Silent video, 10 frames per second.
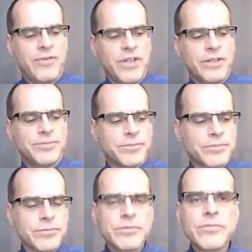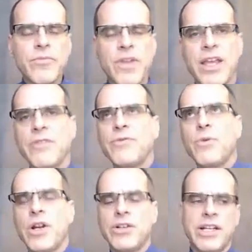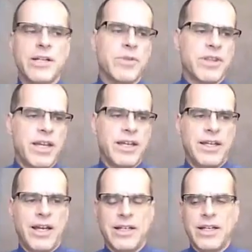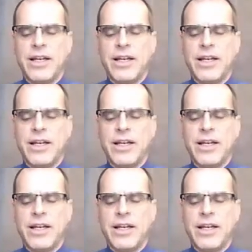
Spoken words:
Often, if we are dealing with a